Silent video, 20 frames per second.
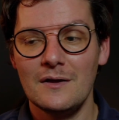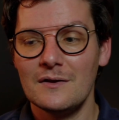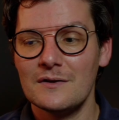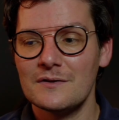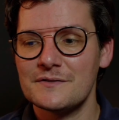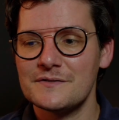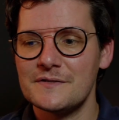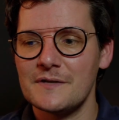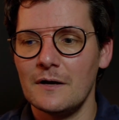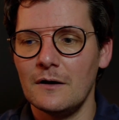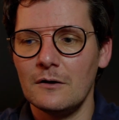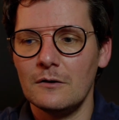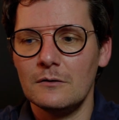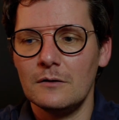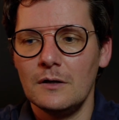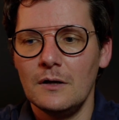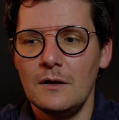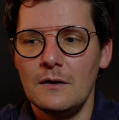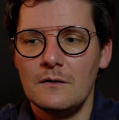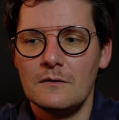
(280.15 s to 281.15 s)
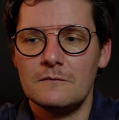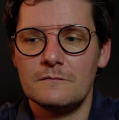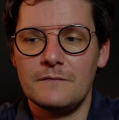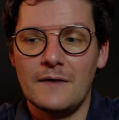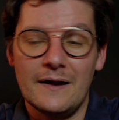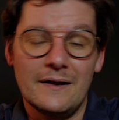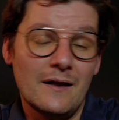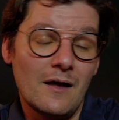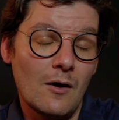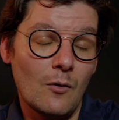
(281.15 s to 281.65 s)
So
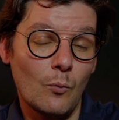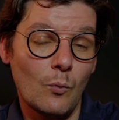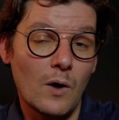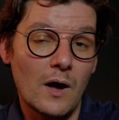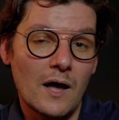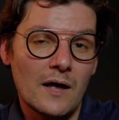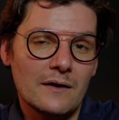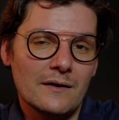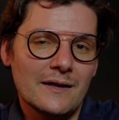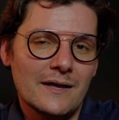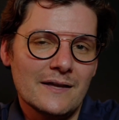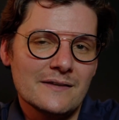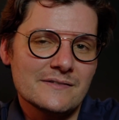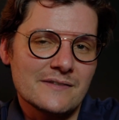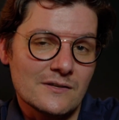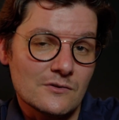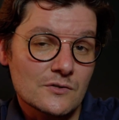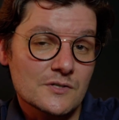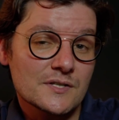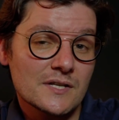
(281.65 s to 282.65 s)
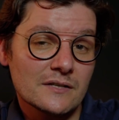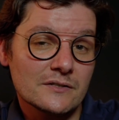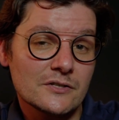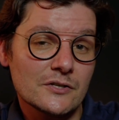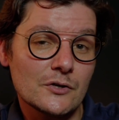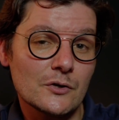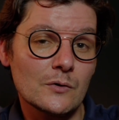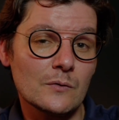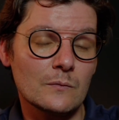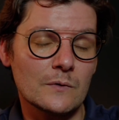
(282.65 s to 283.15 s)
find out what is interesting to
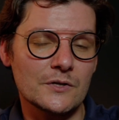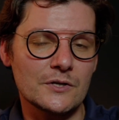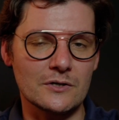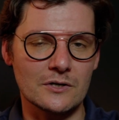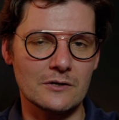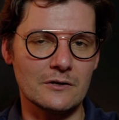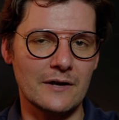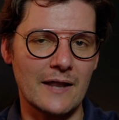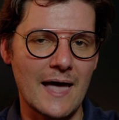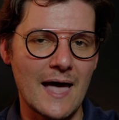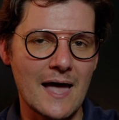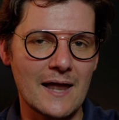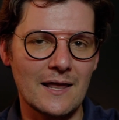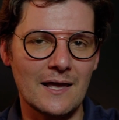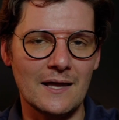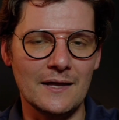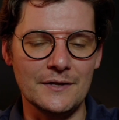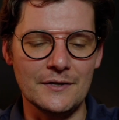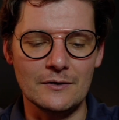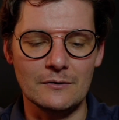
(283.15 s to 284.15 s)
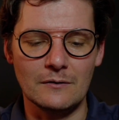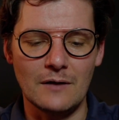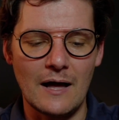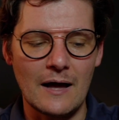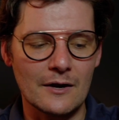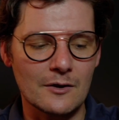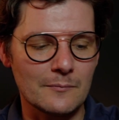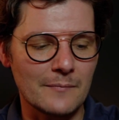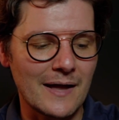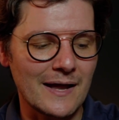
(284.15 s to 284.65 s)
you and what you're good at, and it'll
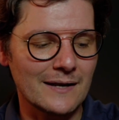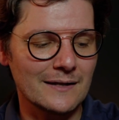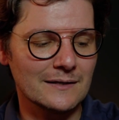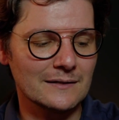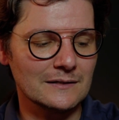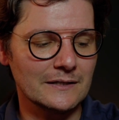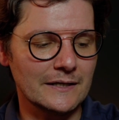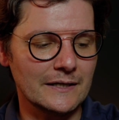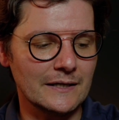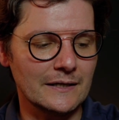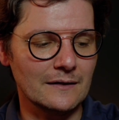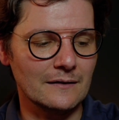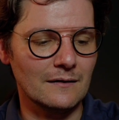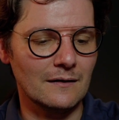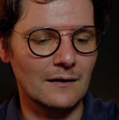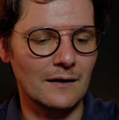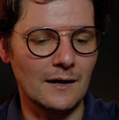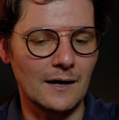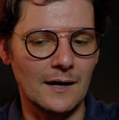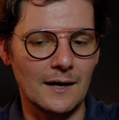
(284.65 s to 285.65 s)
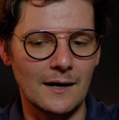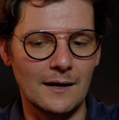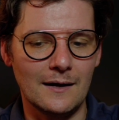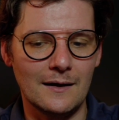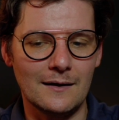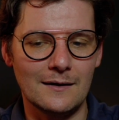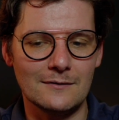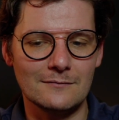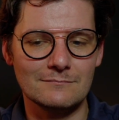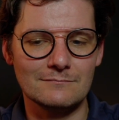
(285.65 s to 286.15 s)
automatically
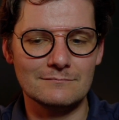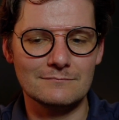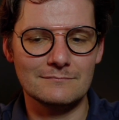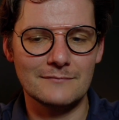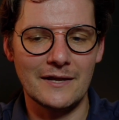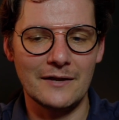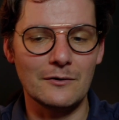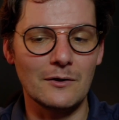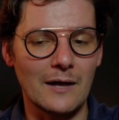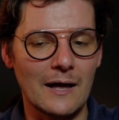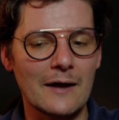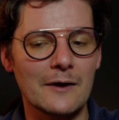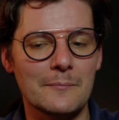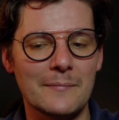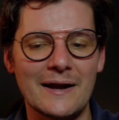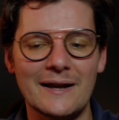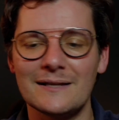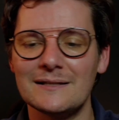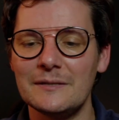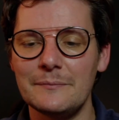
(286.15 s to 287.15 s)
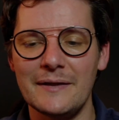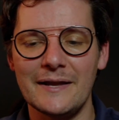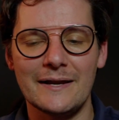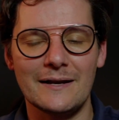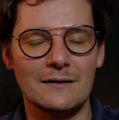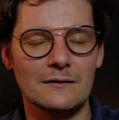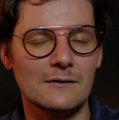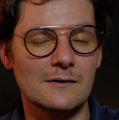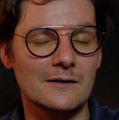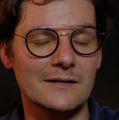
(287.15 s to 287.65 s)
make it
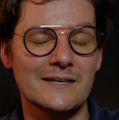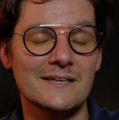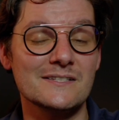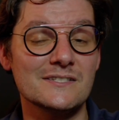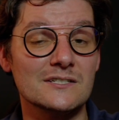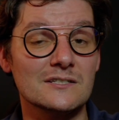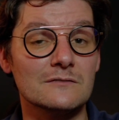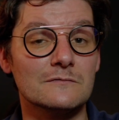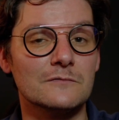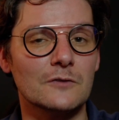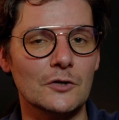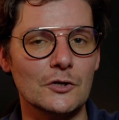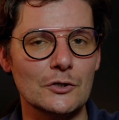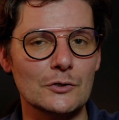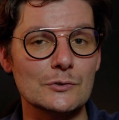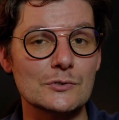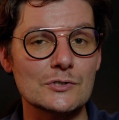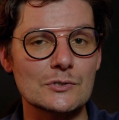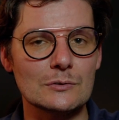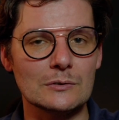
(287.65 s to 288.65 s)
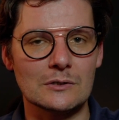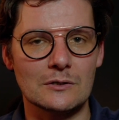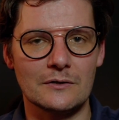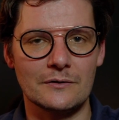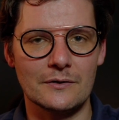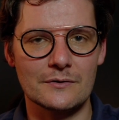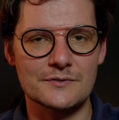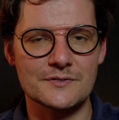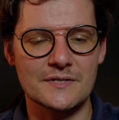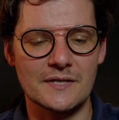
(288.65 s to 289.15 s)
a lot easier for you to learn
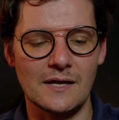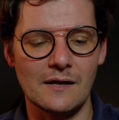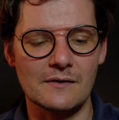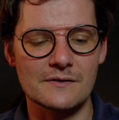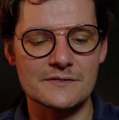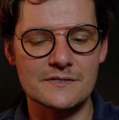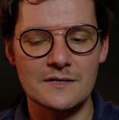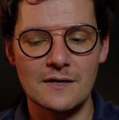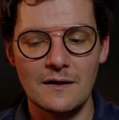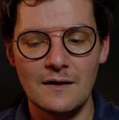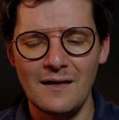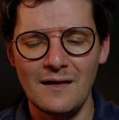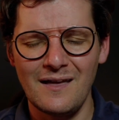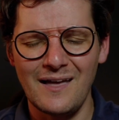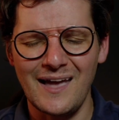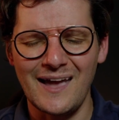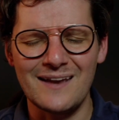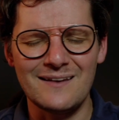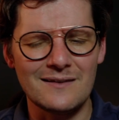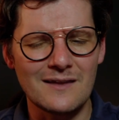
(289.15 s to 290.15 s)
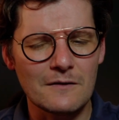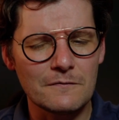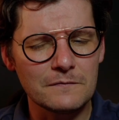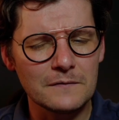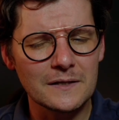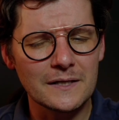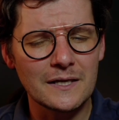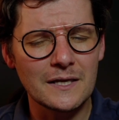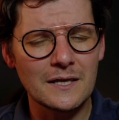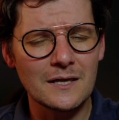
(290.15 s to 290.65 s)
those things. And
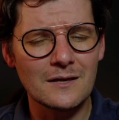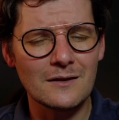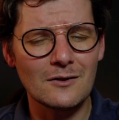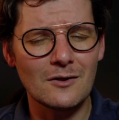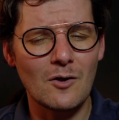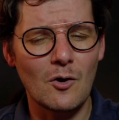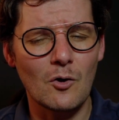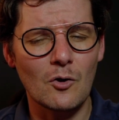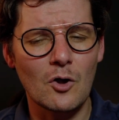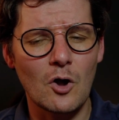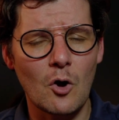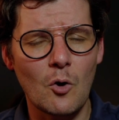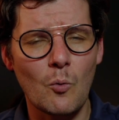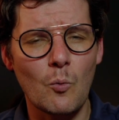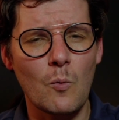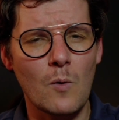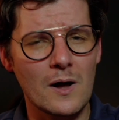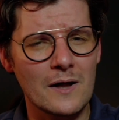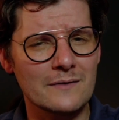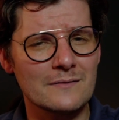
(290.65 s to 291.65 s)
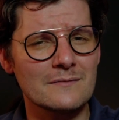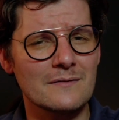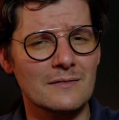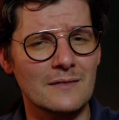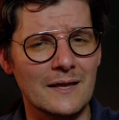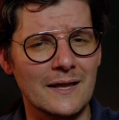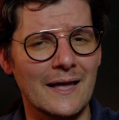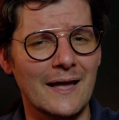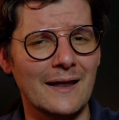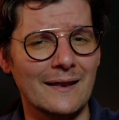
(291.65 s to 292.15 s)
definitely go one
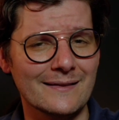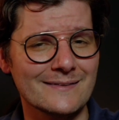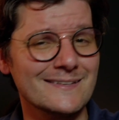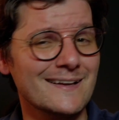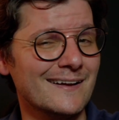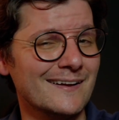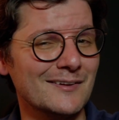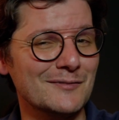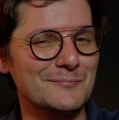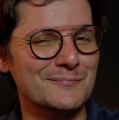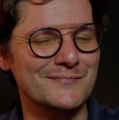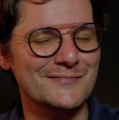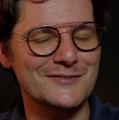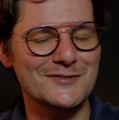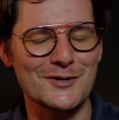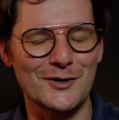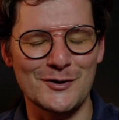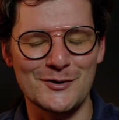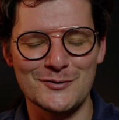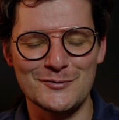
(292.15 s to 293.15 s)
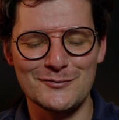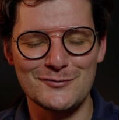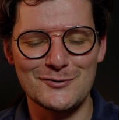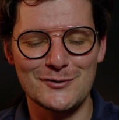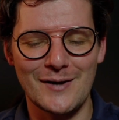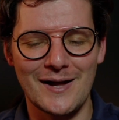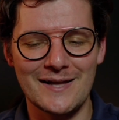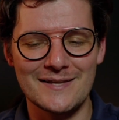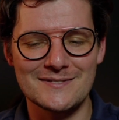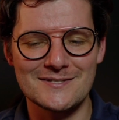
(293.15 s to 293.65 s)
thing at a time. Don't
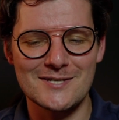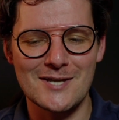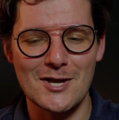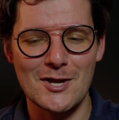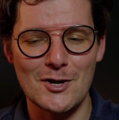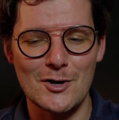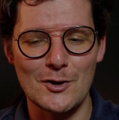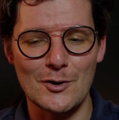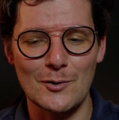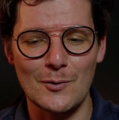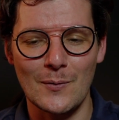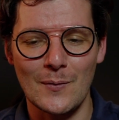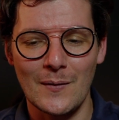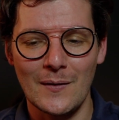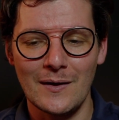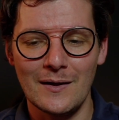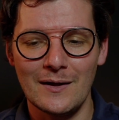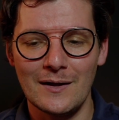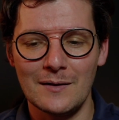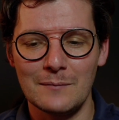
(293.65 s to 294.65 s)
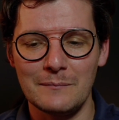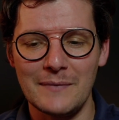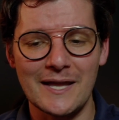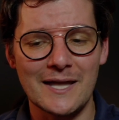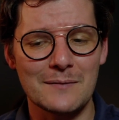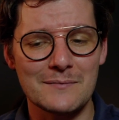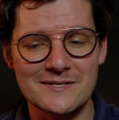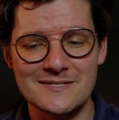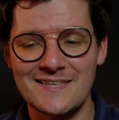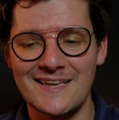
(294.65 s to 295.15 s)
try to make
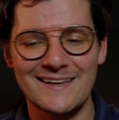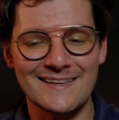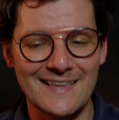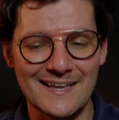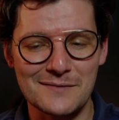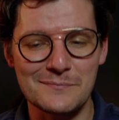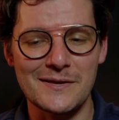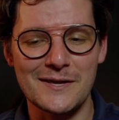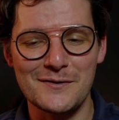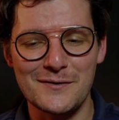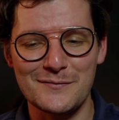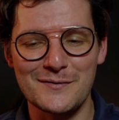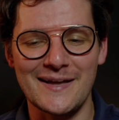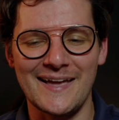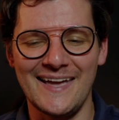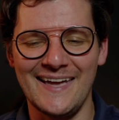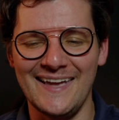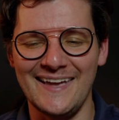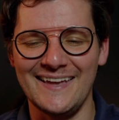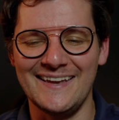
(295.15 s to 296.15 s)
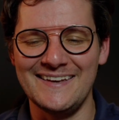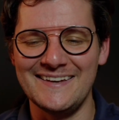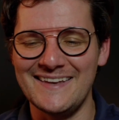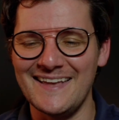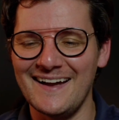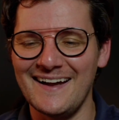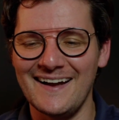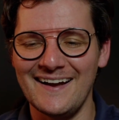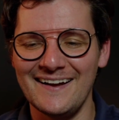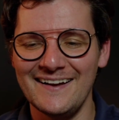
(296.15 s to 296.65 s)
a mistake like me and
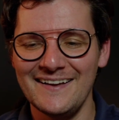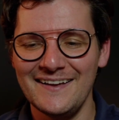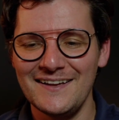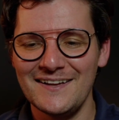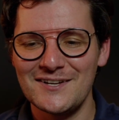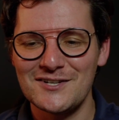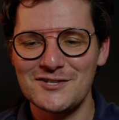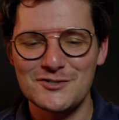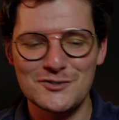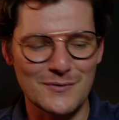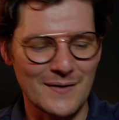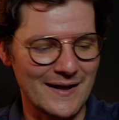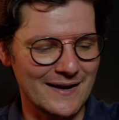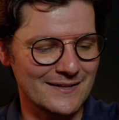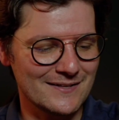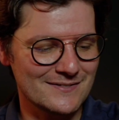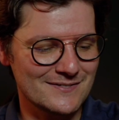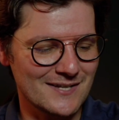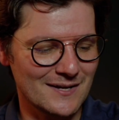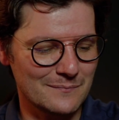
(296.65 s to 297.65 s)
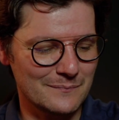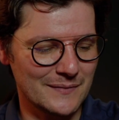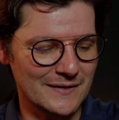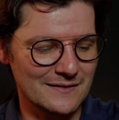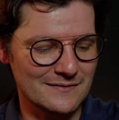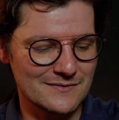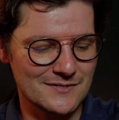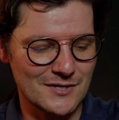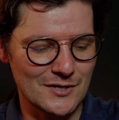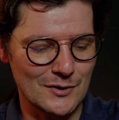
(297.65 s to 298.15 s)
try to jump
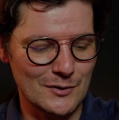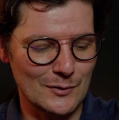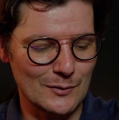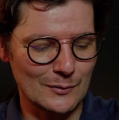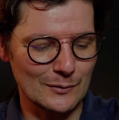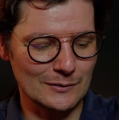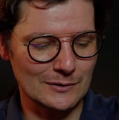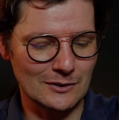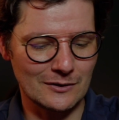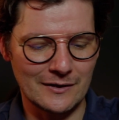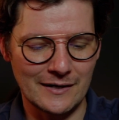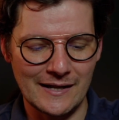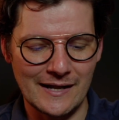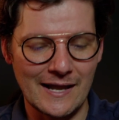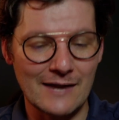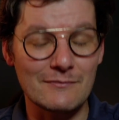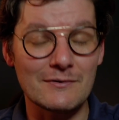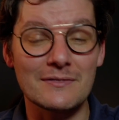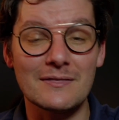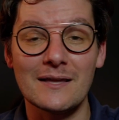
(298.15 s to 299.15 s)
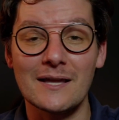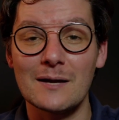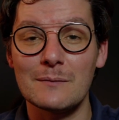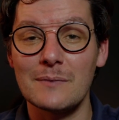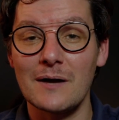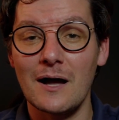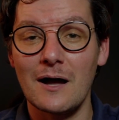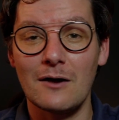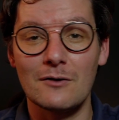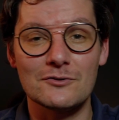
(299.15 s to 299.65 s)
into learning everything
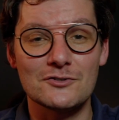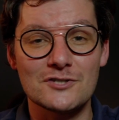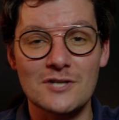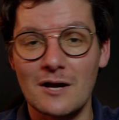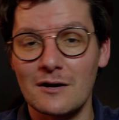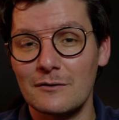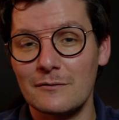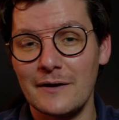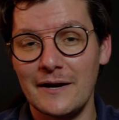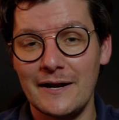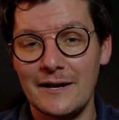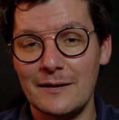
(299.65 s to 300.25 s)
about shot grid,